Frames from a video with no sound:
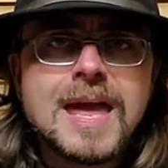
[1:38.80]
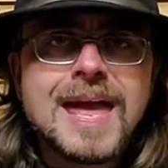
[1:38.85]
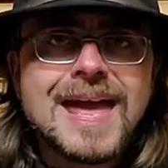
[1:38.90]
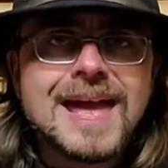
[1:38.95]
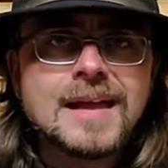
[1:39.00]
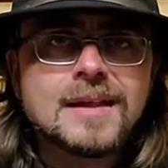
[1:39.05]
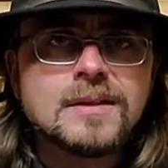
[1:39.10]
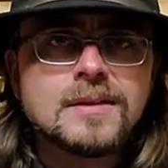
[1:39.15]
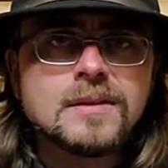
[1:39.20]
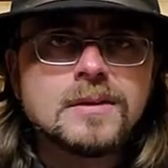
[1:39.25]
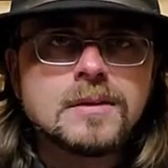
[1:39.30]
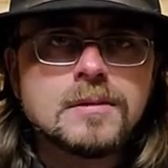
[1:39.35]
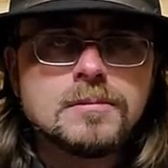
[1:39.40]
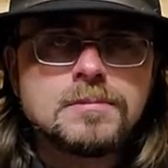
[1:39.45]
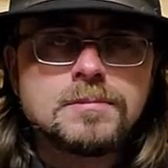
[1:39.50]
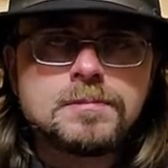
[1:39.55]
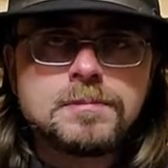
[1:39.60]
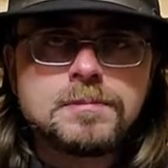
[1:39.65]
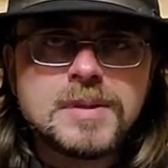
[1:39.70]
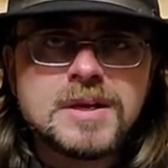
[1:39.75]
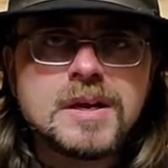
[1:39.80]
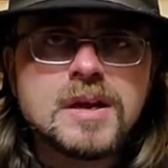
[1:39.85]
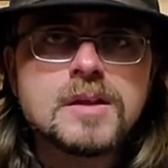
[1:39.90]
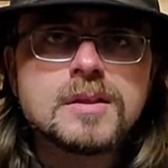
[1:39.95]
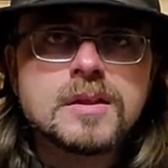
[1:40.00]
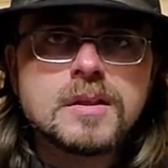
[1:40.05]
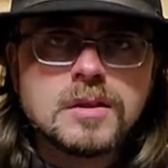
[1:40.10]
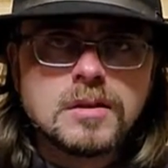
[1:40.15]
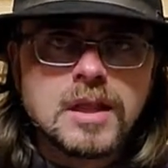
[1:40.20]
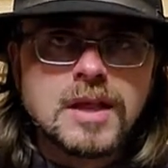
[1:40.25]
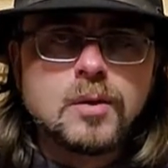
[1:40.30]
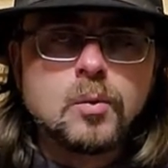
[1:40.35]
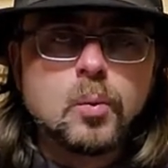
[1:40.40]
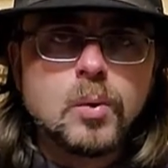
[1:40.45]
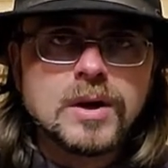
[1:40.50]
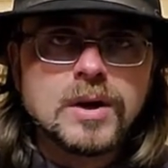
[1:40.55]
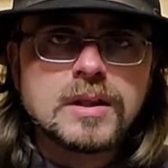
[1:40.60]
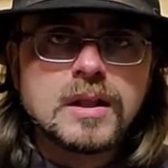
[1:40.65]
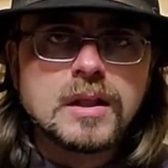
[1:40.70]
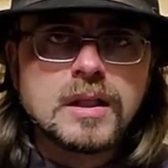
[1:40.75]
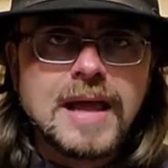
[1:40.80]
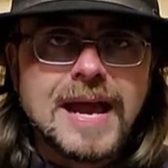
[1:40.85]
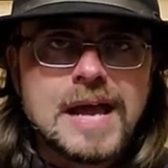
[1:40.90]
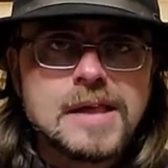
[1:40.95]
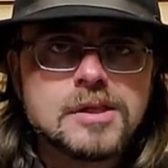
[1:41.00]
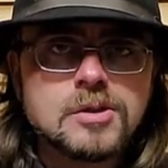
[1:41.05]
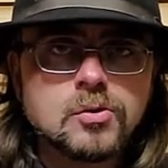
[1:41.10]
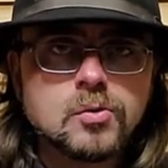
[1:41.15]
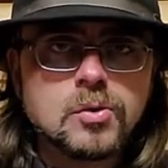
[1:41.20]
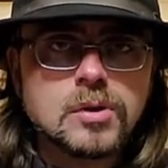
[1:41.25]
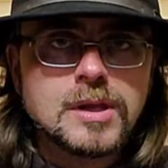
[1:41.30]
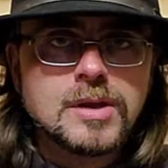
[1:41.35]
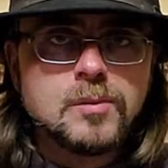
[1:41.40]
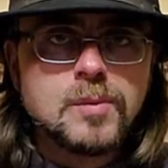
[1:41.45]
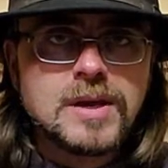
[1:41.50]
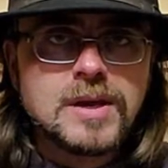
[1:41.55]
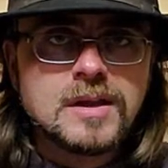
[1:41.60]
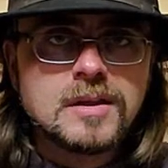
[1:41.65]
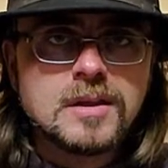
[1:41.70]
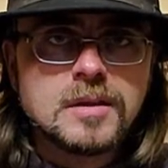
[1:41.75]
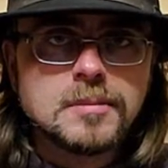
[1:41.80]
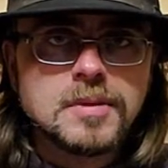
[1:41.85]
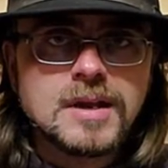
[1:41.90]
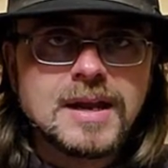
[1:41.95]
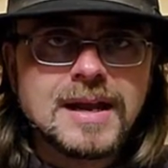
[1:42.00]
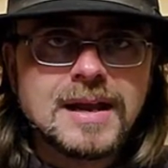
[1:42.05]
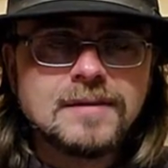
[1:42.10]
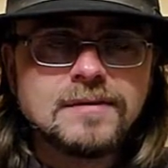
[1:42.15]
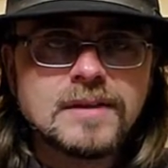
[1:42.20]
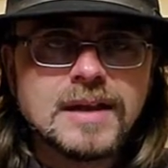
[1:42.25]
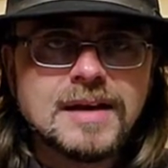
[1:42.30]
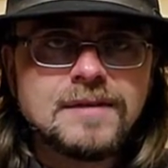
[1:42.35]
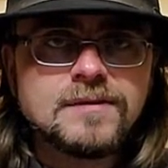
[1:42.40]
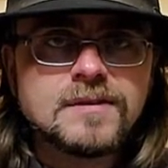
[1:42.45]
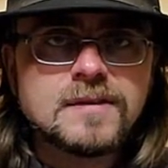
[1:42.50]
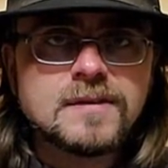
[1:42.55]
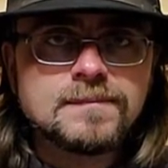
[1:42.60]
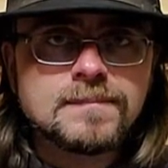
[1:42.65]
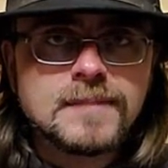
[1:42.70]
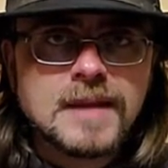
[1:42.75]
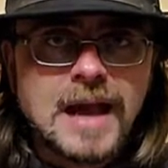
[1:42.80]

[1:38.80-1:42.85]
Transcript: And because it's like one of the last grilling weekends I'm going to have left,